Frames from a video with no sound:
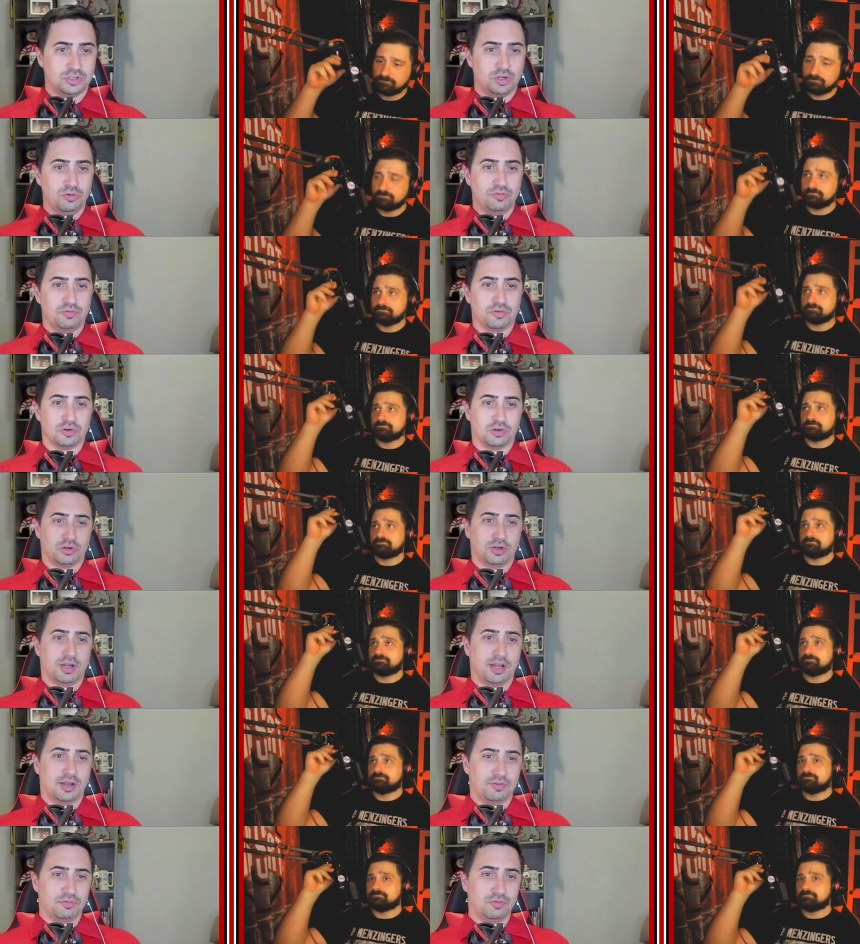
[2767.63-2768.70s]

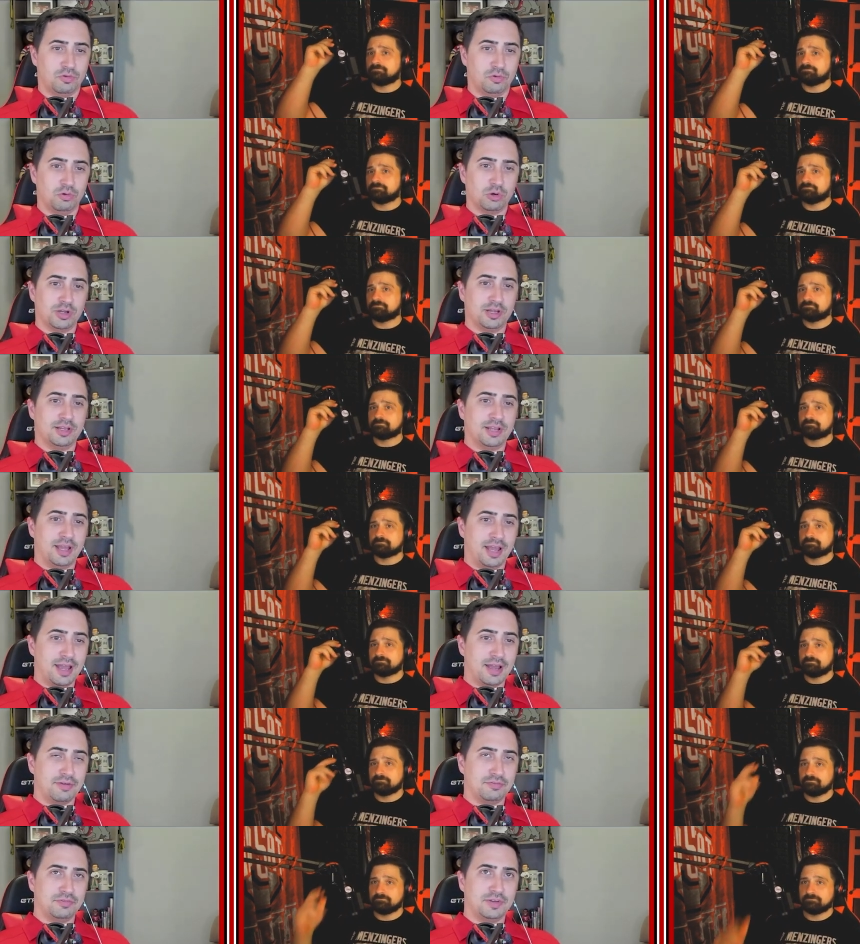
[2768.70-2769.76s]
Speaker 1: Stover at four
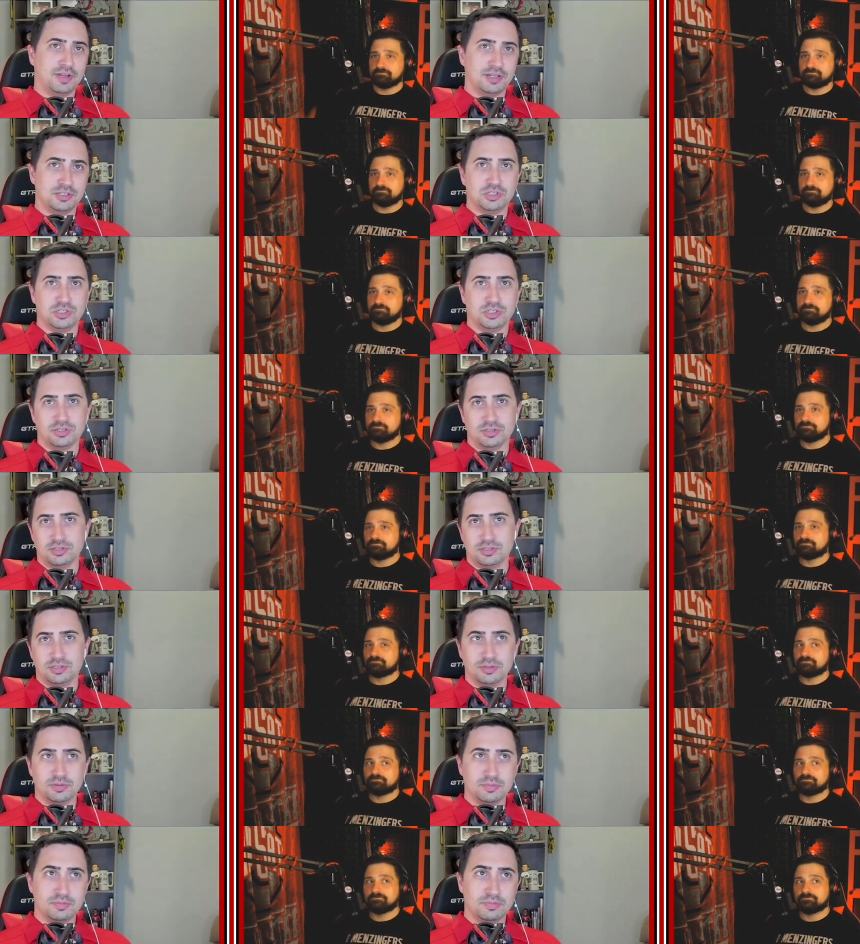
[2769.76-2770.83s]
and a half
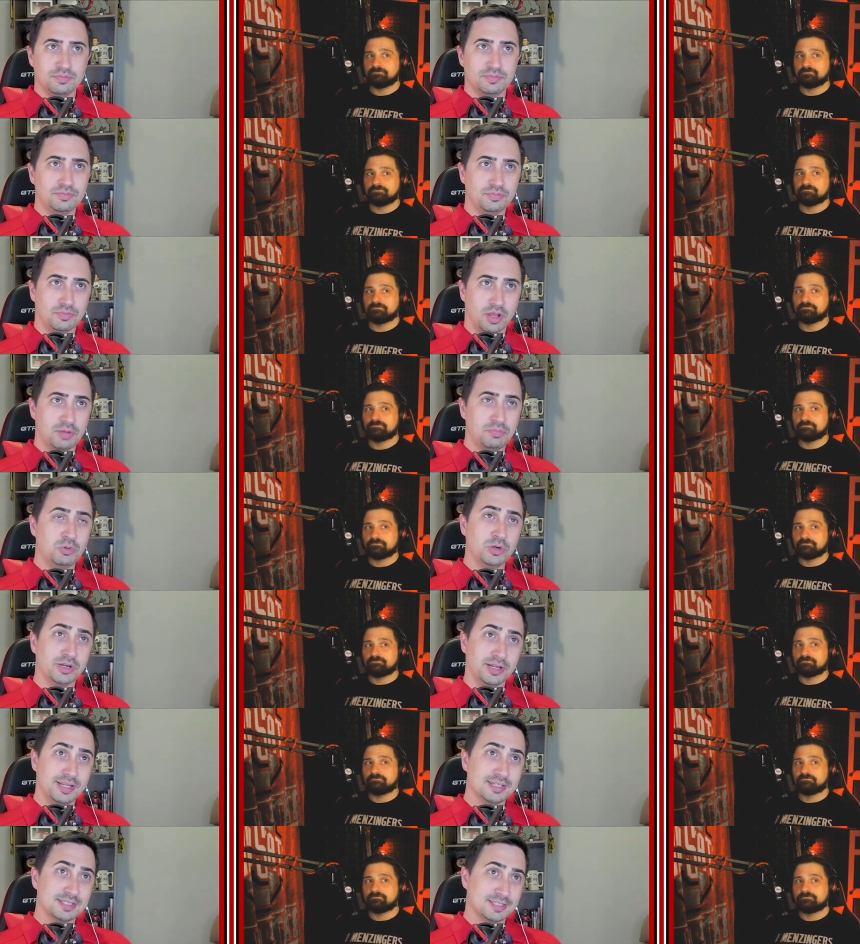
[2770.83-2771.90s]
catches. Hmm,
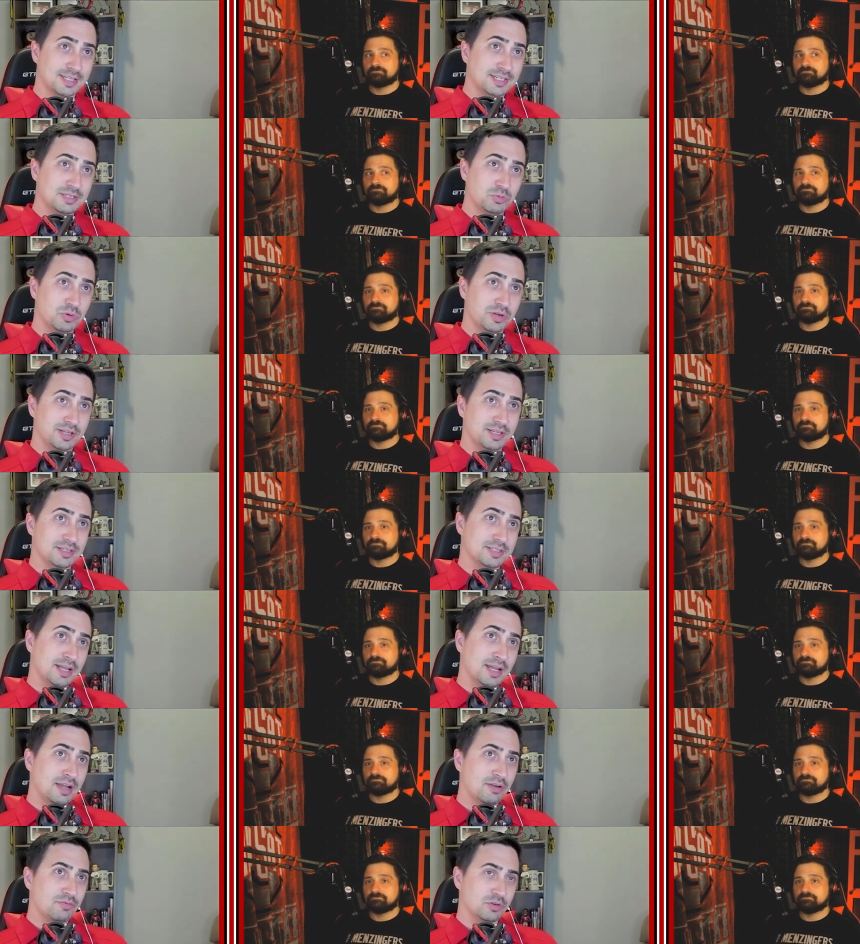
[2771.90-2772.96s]
I'm going to guess that's what
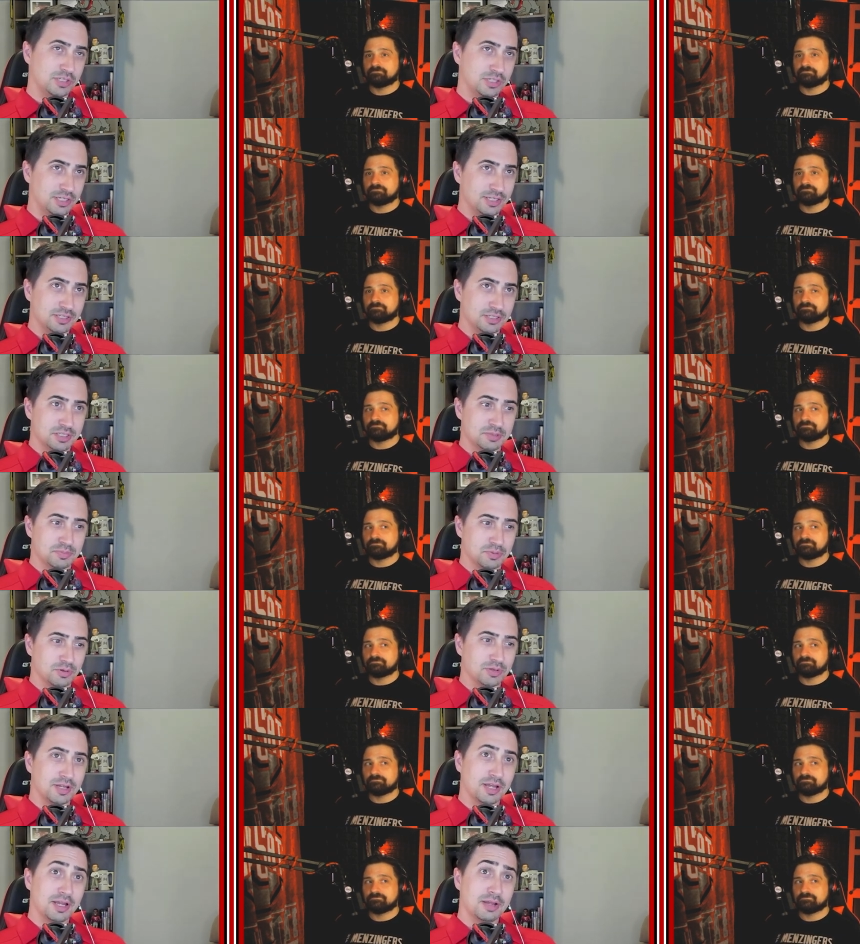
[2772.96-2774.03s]
his average
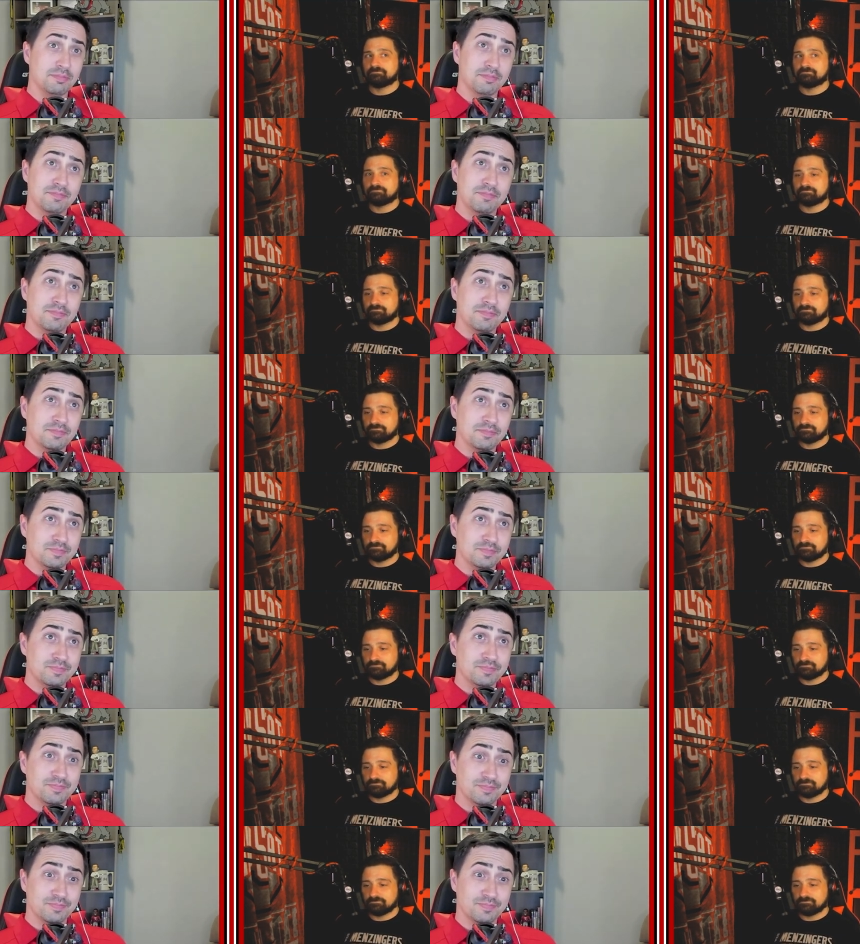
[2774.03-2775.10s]
is per game. Hmm.